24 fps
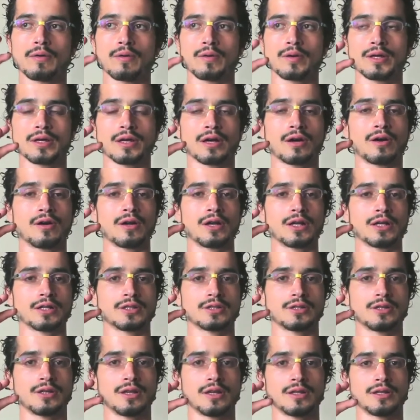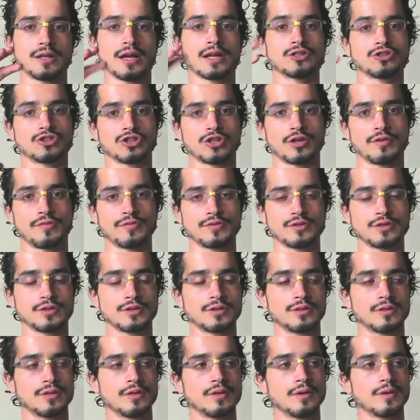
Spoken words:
We call it night shift.